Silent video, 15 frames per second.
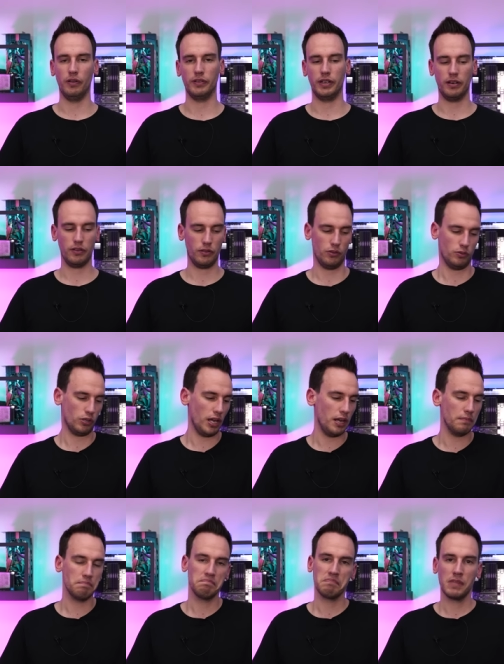And then I thought,
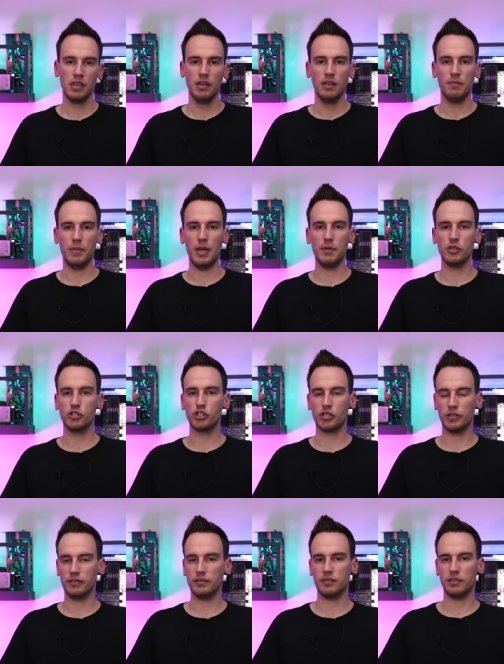okay, maybe it's
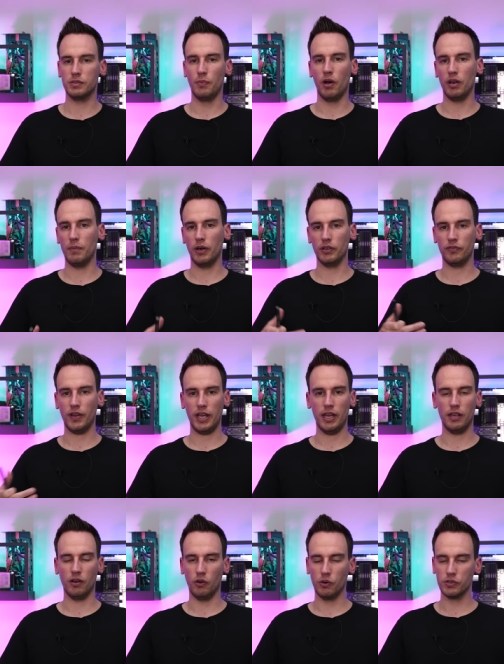just a small amount of
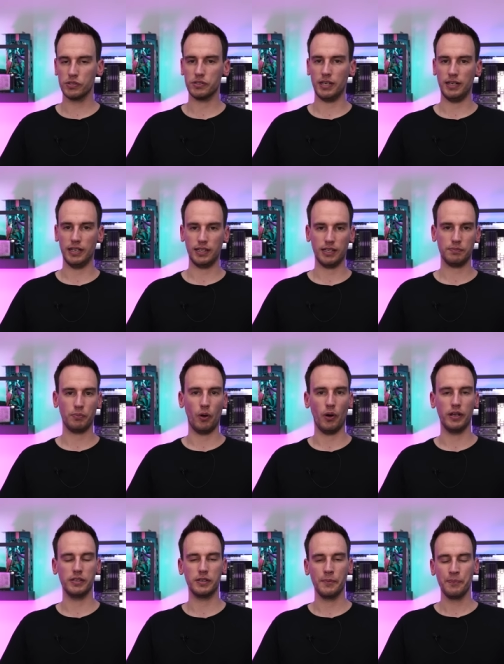AIOs. And at that
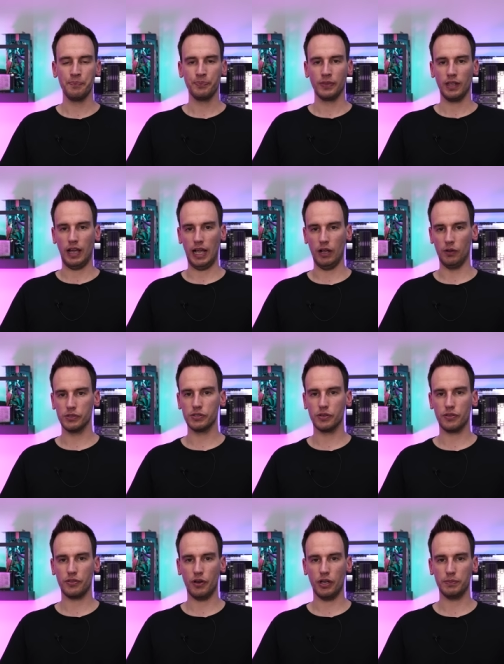point, I also
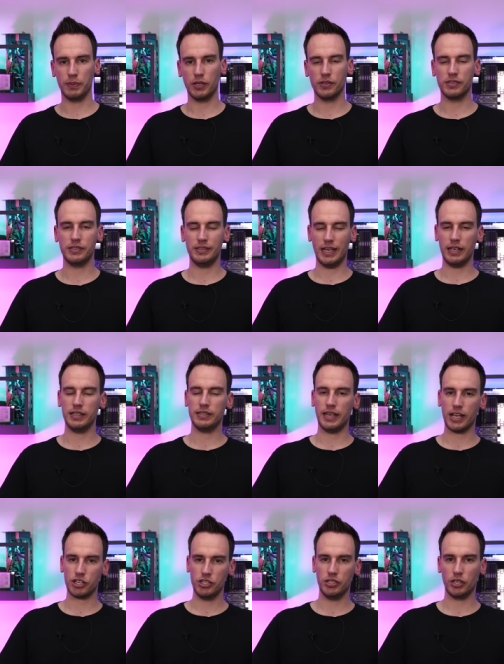thought, because that is
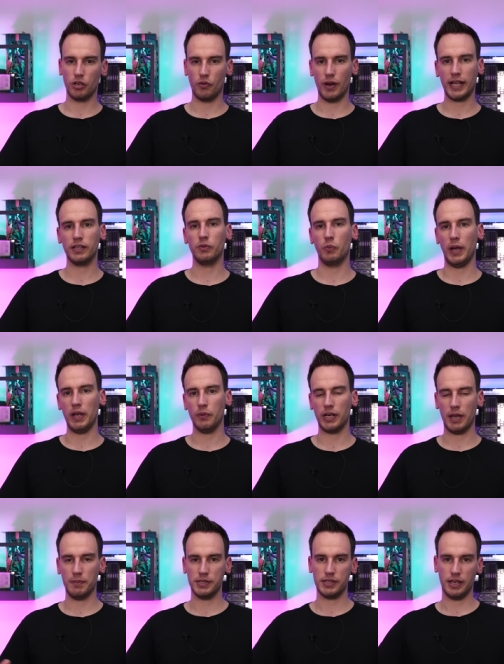actually the correct way what
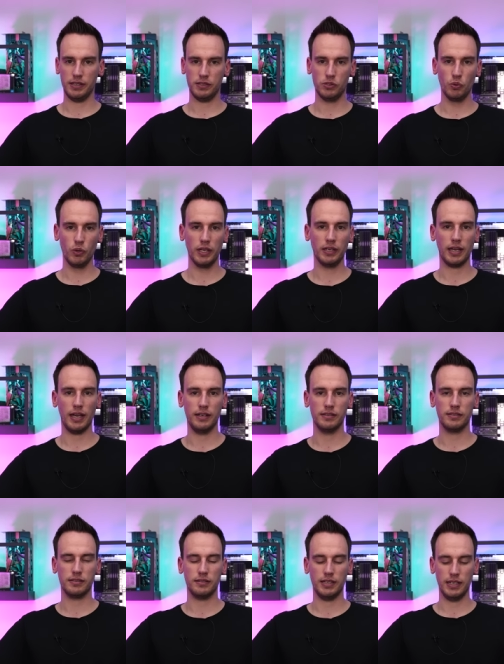MSI is doing,
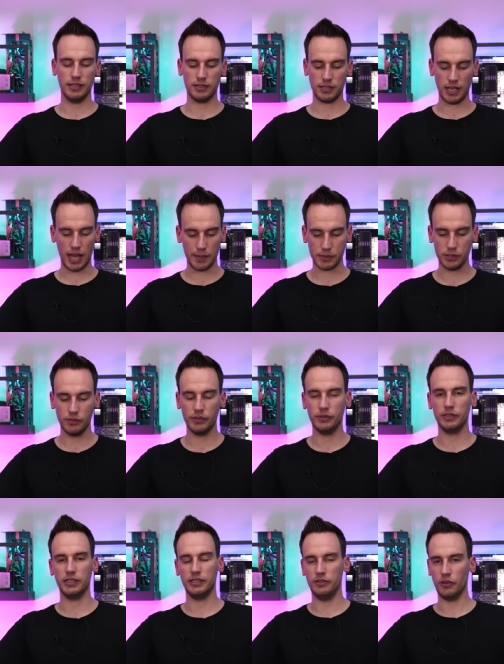and it's
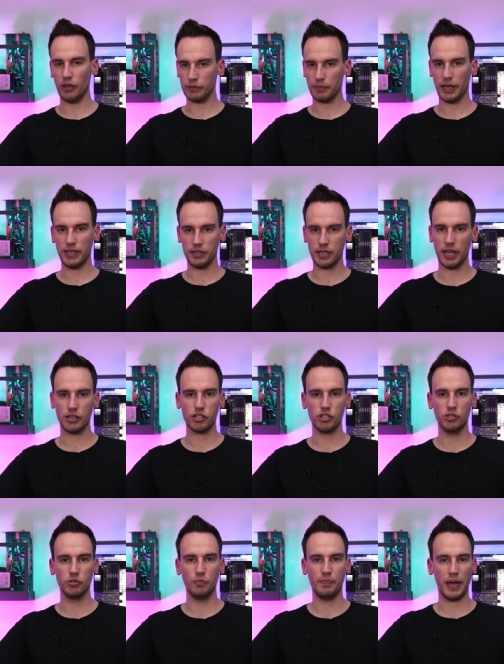absolutely not my intention
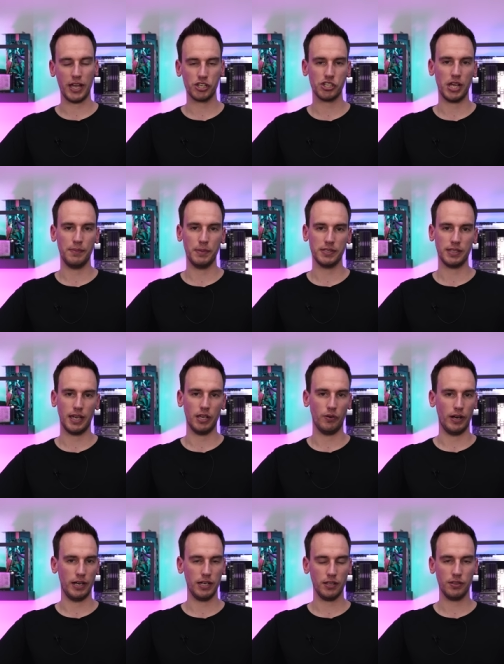to bash MSI
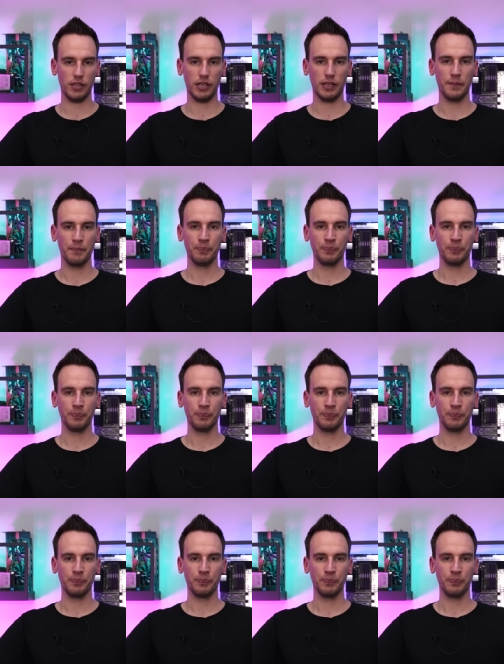or anything.